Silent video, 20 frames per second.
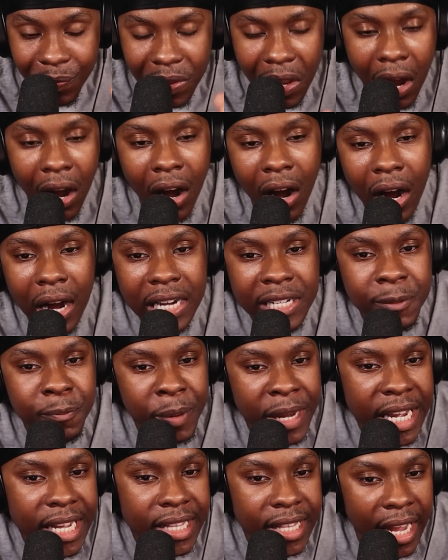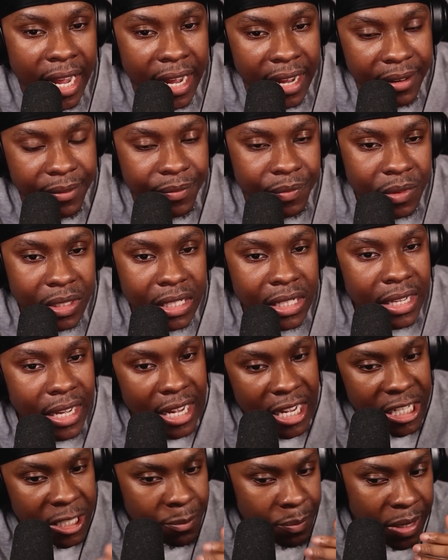Ah, oh, it's Pete that he
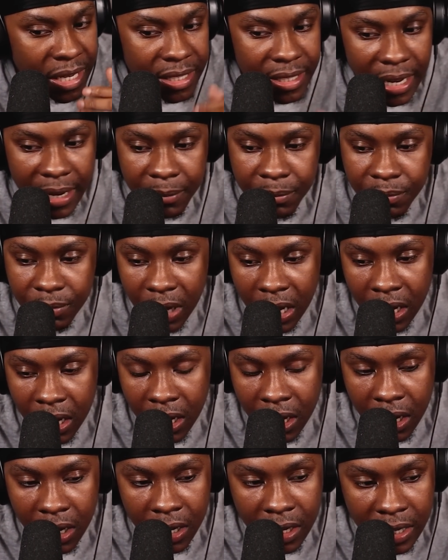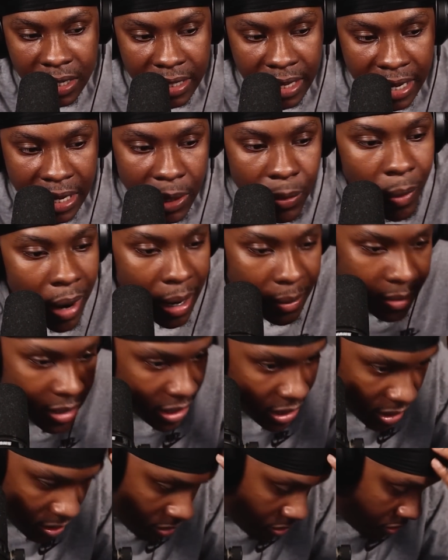wiped
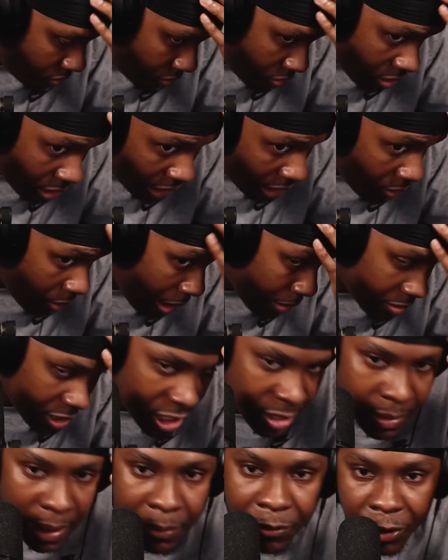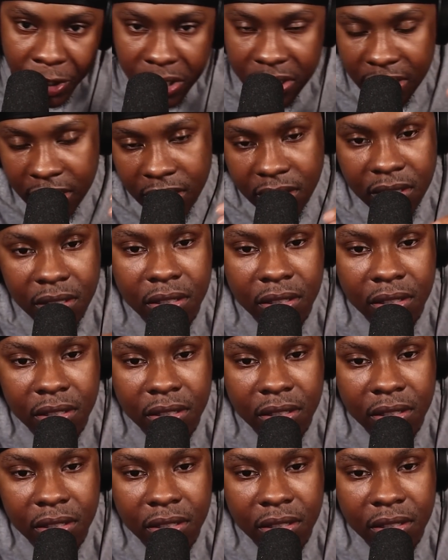his memories.